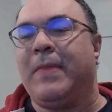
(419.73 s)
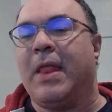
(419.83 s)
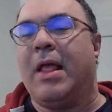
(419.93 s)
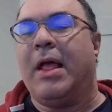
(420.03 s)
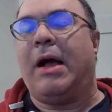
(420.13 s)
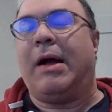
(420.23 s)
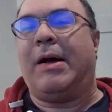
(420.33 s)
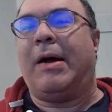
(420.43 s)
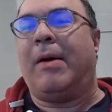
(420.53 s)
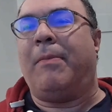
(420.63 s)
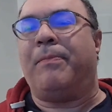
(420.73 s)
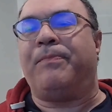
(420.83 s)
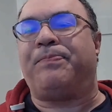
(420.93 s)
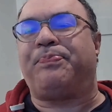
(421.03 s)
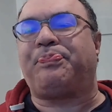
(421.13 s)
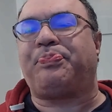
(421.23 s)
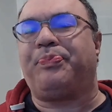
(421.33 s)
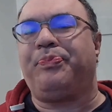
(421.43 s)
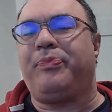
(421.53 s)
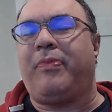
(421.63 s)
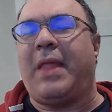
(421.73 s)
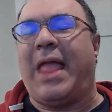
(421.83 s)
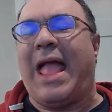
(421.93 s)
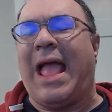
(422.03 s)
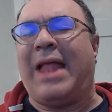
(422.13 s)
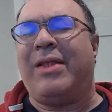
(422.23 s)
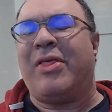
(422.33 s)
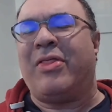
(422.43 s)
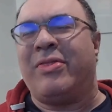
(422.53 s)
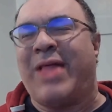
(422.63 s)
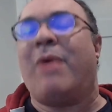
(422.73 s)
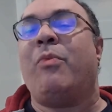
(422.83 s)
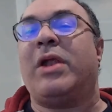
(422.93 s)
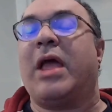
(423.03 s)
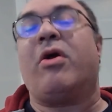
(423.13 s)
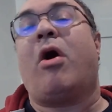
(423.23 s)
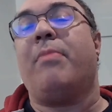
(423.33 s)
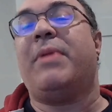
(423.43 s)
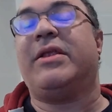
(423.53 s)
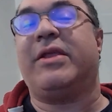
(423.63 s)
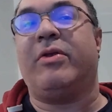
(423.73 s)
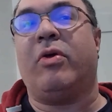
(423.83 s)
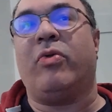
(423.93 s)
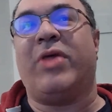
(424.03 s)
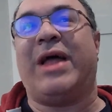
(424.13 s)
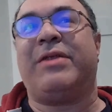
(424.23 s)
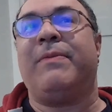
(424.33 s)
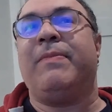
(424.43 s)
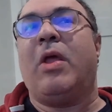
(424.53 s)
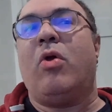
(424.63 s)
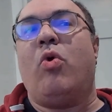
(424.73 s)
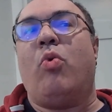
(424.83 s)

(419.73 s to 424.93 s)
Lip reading: And in that one, I commented that we